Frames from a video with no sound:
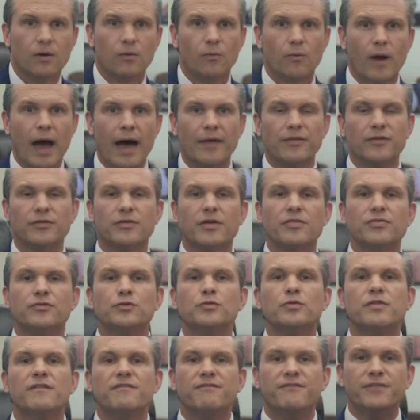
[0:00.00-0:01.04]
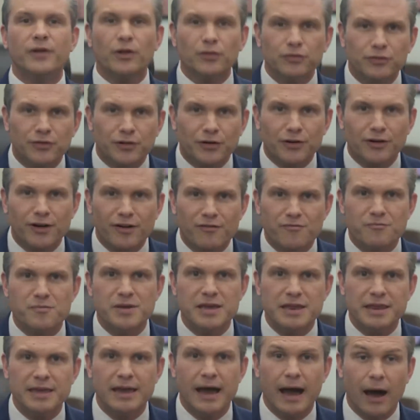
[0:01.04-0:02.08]
rather than through the filter of
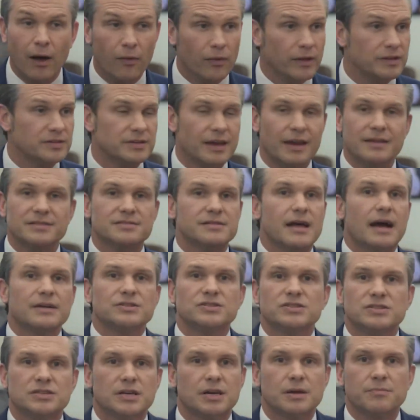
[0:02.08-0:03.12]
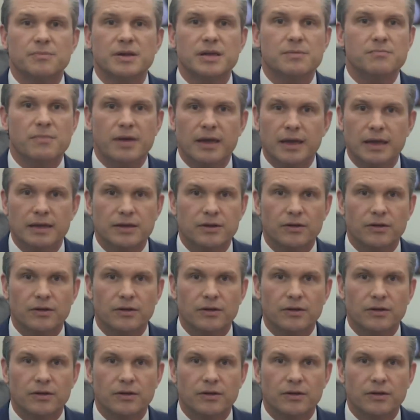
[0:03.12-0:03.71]
media outlets. And it's not just going to be me.